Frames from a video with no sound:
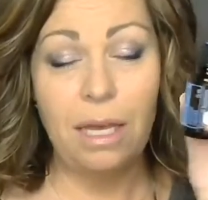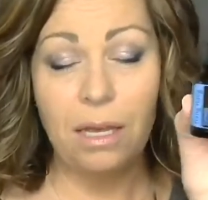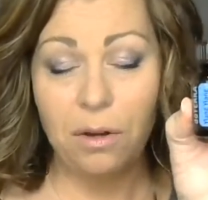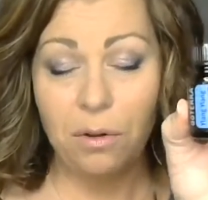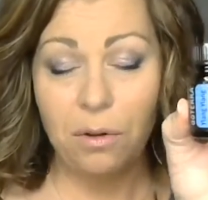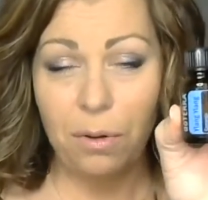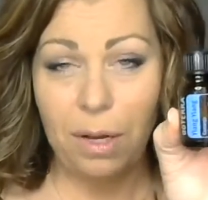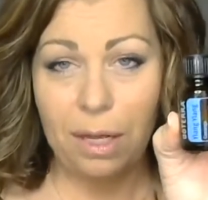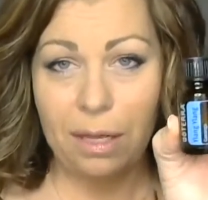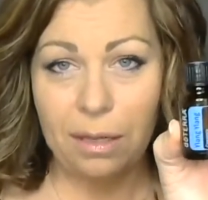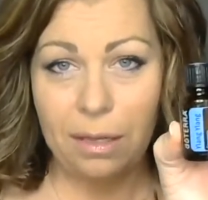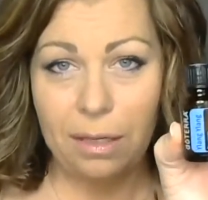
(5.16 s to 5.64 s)
that
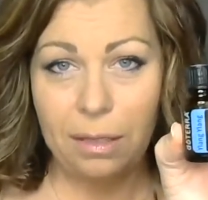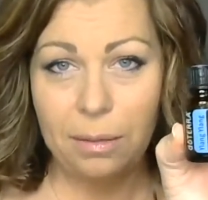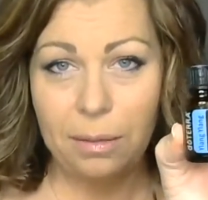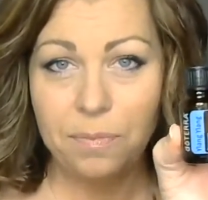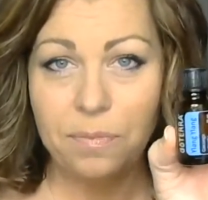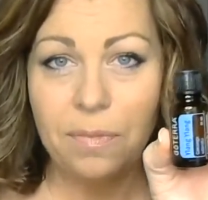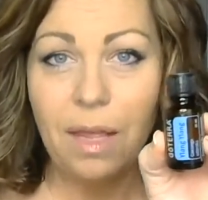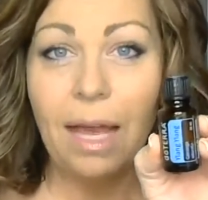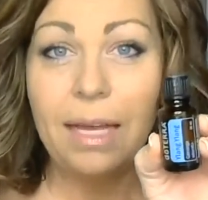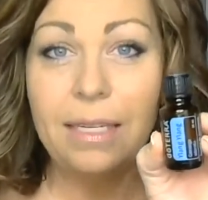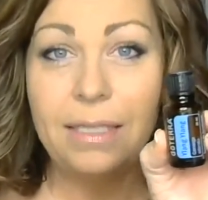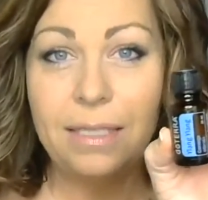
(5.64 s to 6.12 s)
correctly,
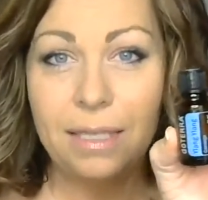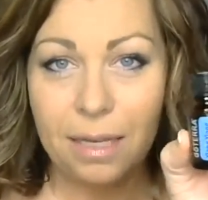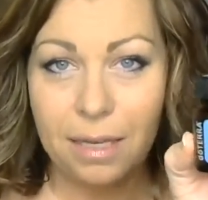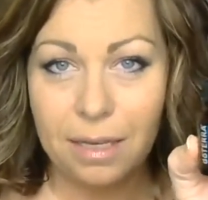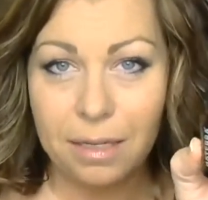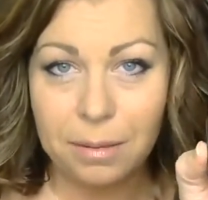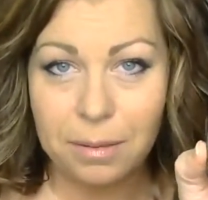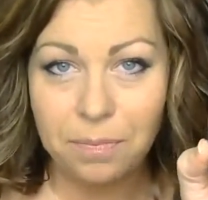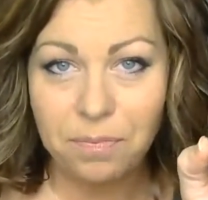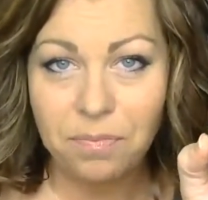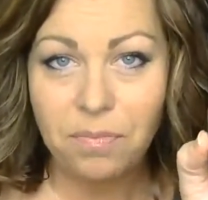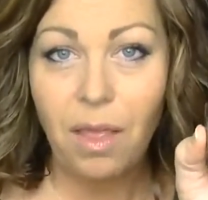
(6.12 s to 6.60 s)
I
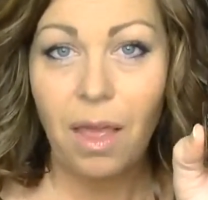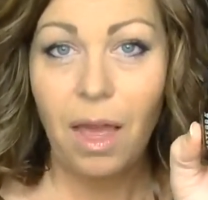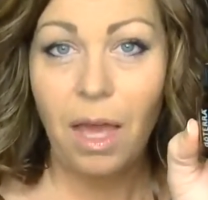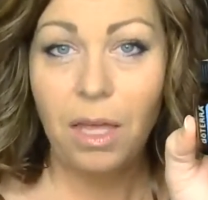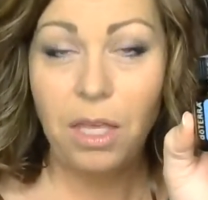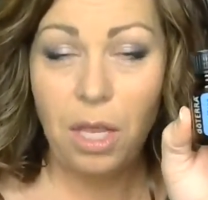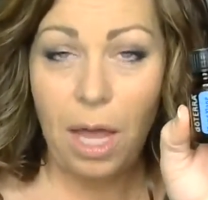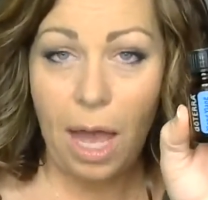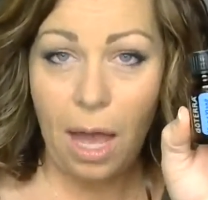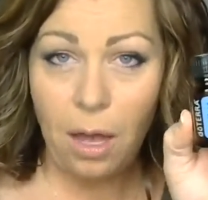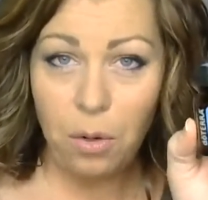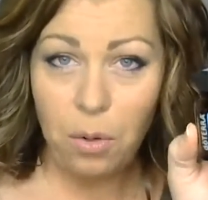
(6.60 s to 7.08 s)
did.
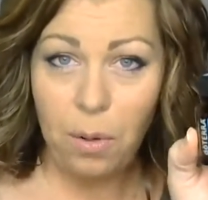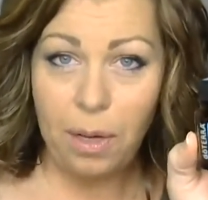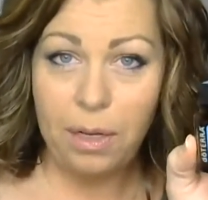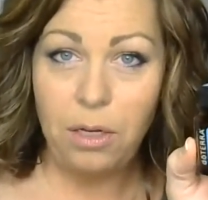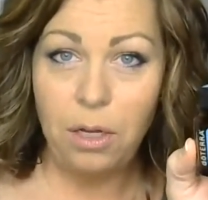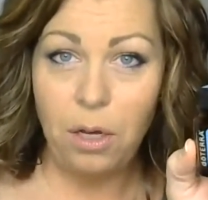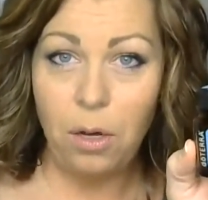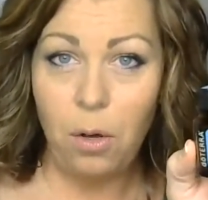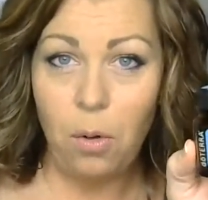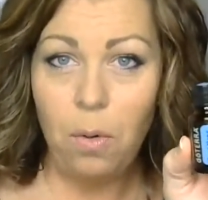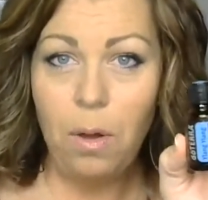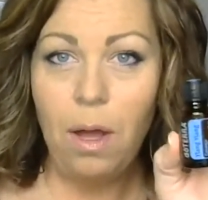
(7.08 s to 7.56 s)
And how do I
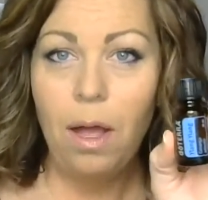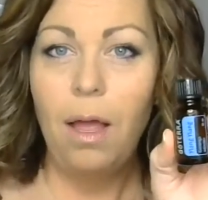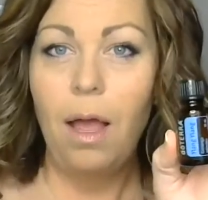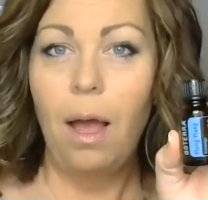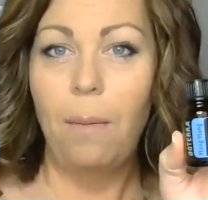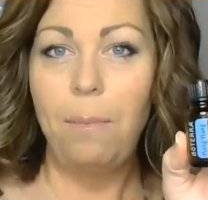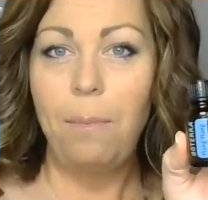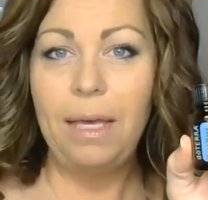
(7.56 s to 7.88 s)
know?